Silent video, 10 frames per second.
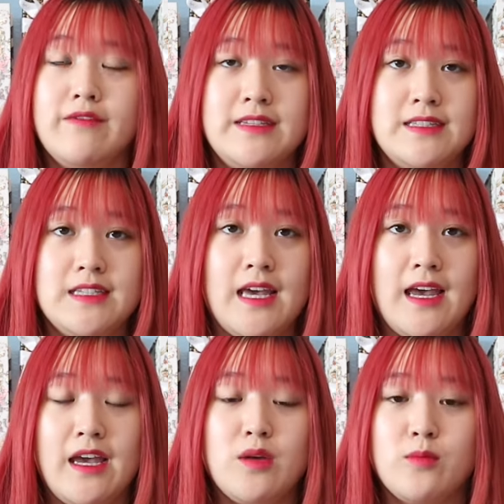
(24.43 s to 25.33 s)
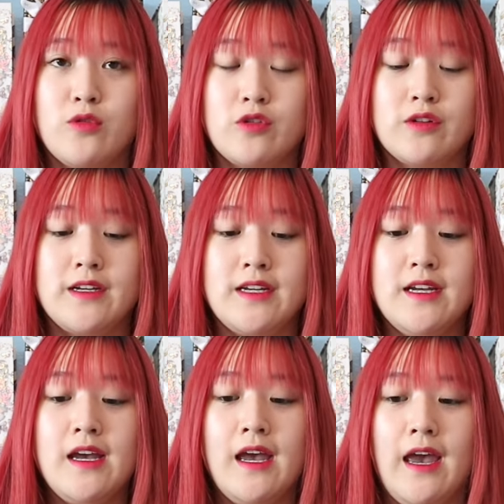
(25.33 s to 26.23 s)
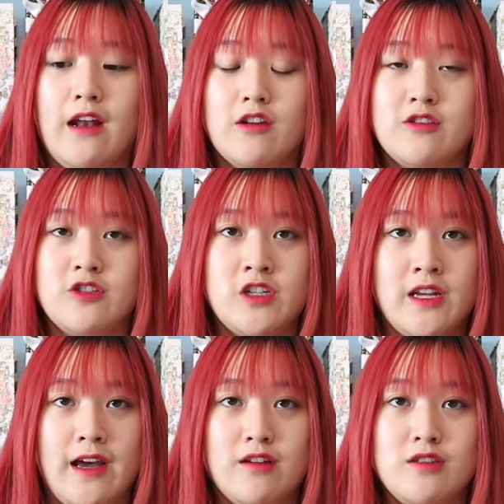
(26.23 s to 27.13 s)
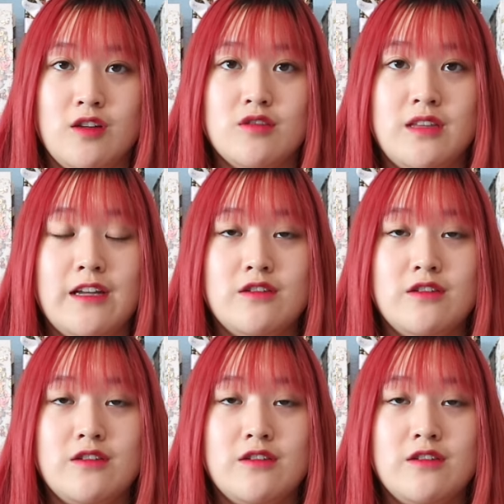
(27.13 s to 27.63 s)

VCA, Bulgari, and also Chanel. So stay